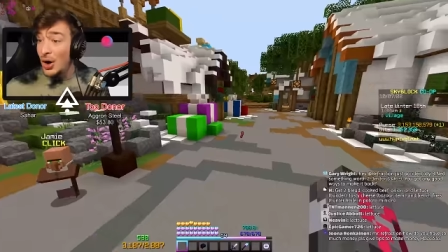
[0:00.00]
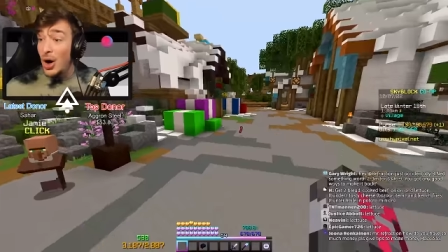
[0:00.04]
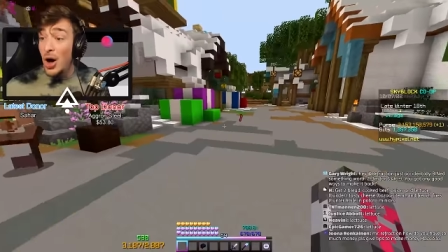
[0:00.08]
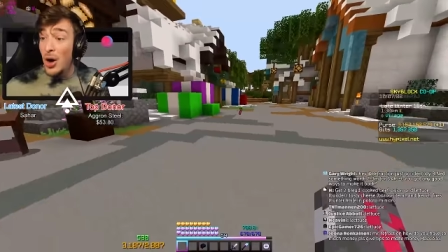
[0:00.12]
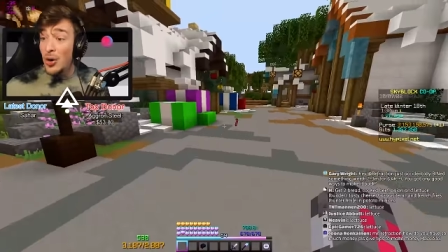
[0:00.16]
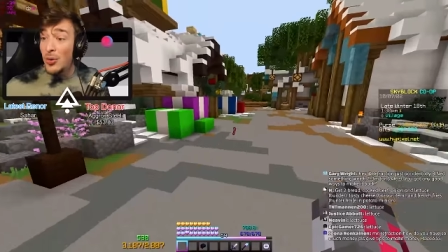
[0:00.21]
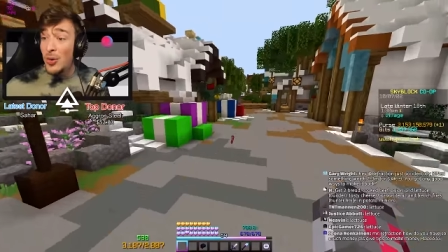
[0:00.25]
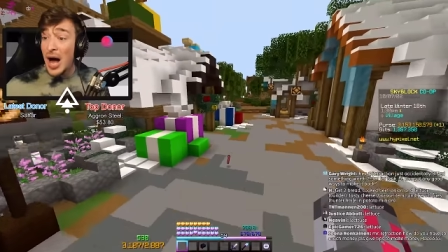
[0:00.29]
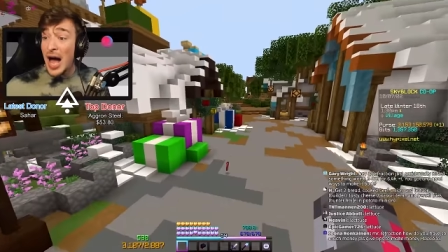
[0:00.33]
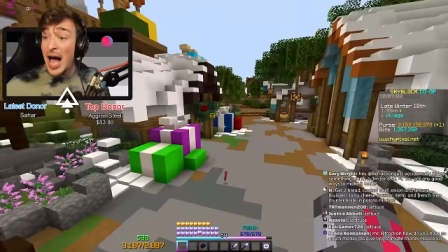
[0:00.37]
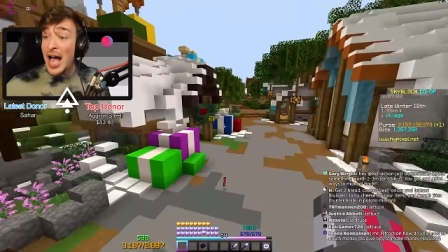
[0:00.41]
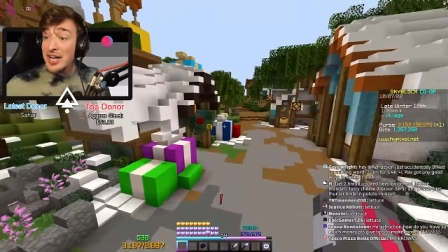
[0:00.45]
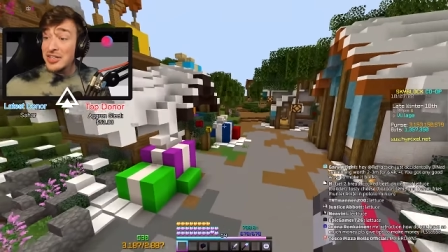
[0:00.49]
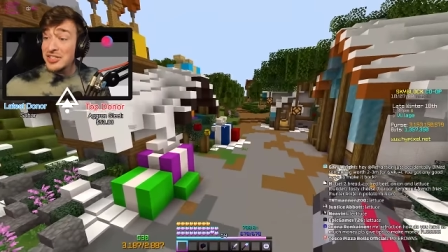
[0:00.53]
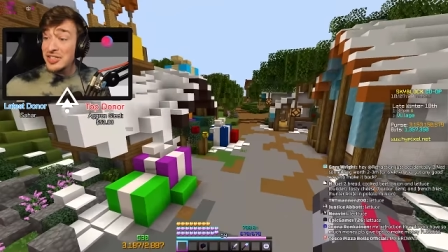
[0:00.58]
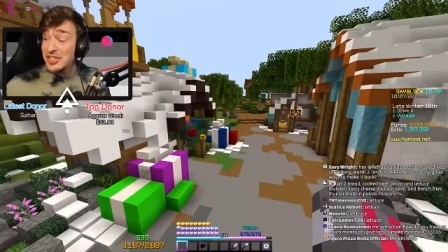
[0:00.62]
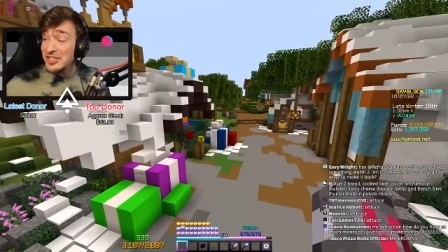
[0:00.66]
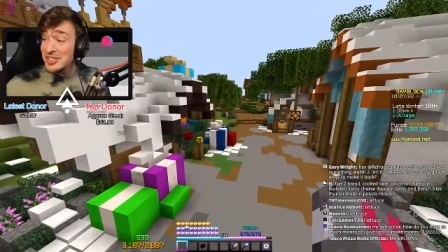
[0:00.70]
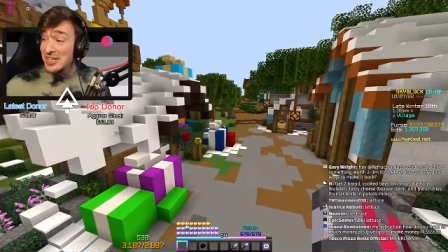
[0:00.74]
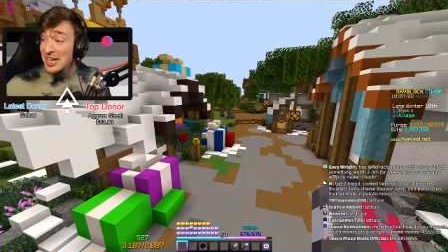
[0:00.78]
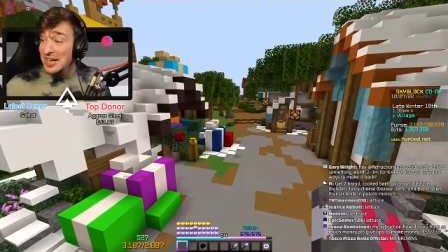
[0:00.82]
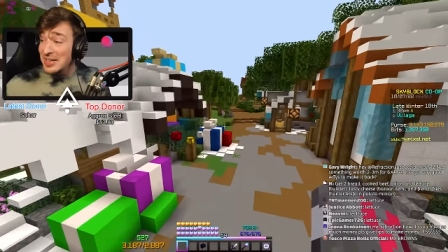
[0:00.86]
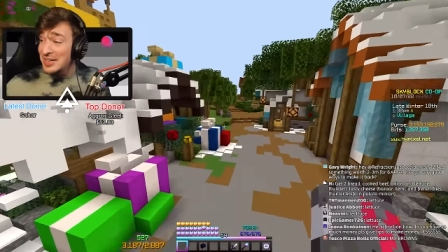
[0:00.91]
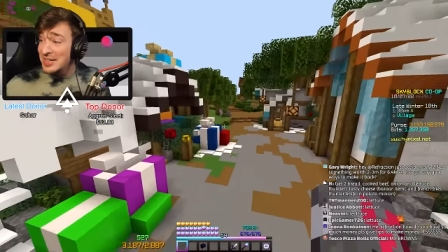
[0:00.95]
Oh, I actually
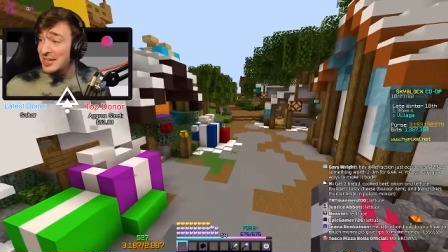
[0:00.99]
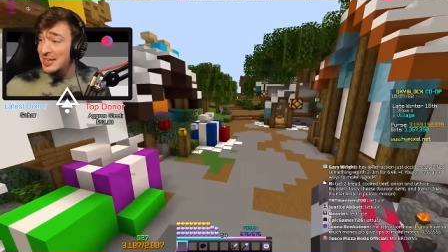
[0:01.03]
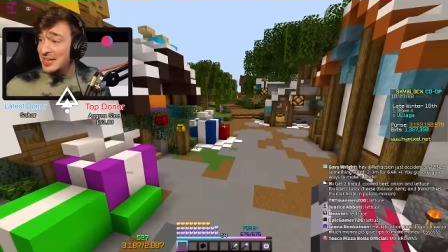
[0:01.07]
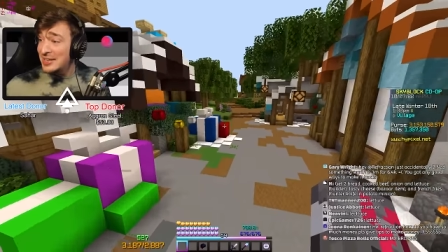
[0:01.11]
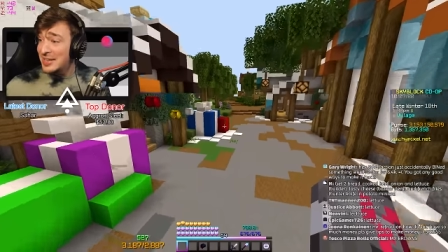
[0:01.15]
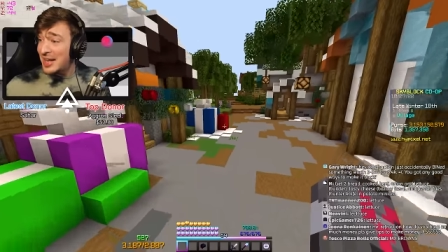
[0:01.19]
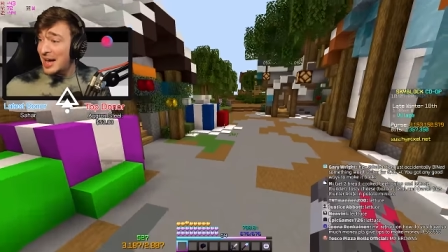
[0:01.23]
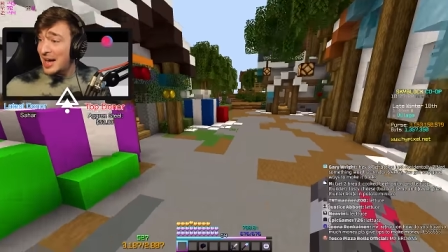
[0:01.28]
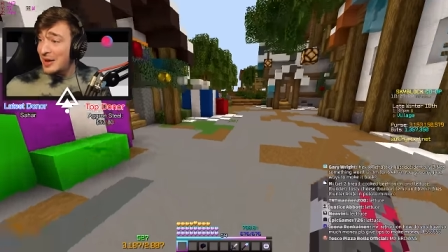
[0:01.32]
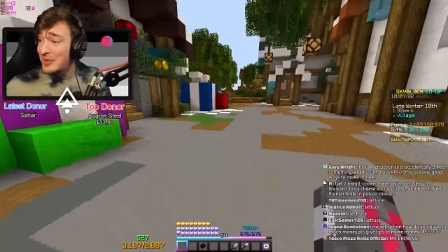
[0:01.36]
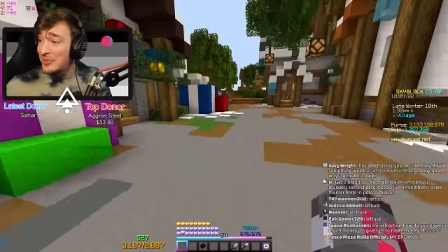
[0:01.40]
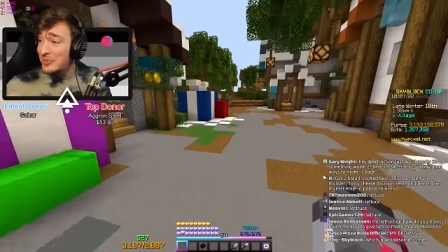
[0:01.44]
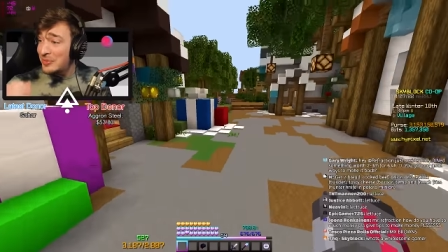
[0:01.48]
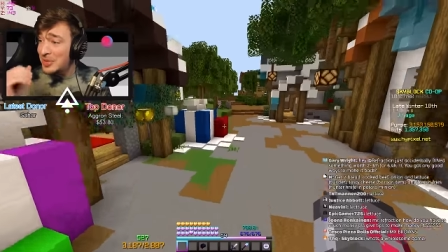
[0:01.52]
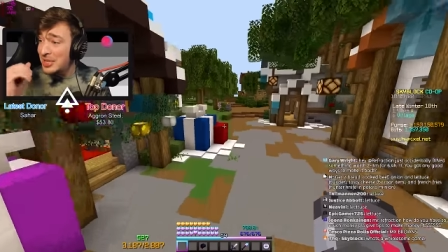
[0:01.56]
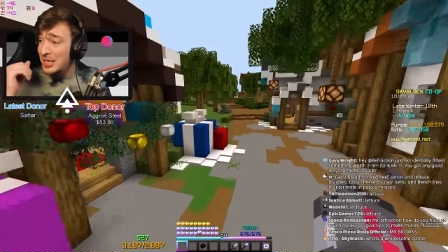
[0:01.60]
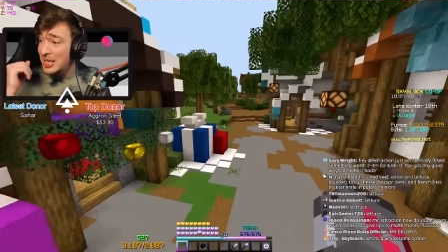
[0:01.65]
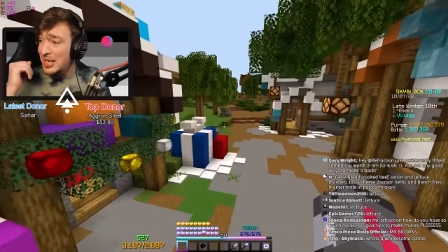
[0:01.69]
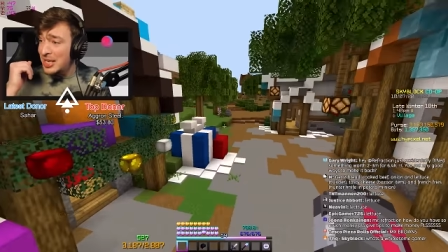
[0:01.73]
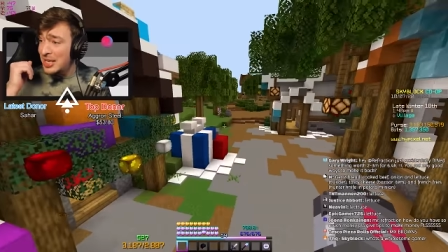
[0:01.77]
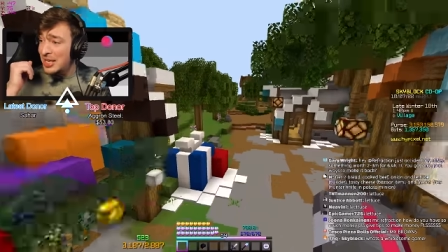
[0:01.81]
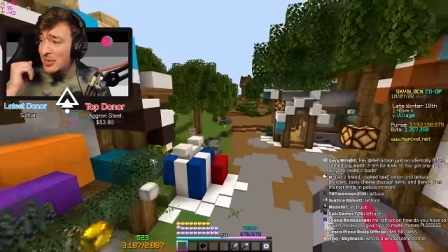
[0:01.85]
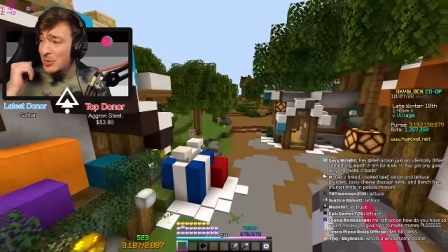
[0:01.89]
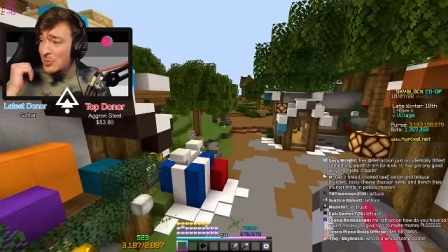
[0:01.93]
did need that. We
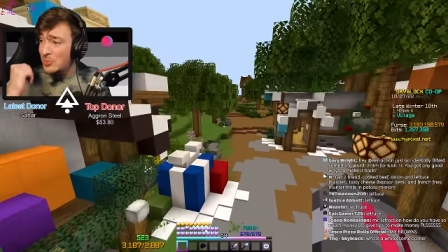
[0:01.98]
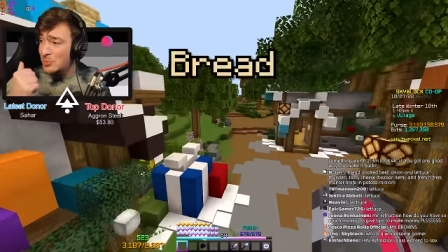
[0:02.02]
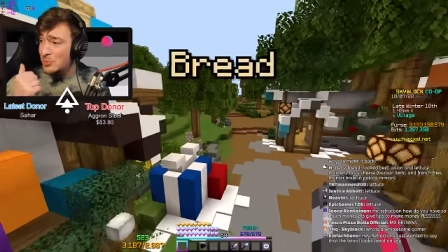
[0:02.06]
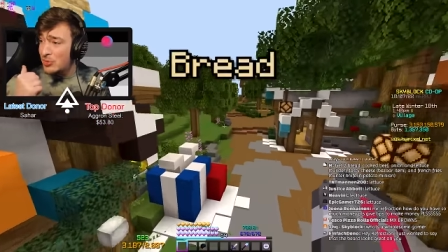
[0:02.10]
need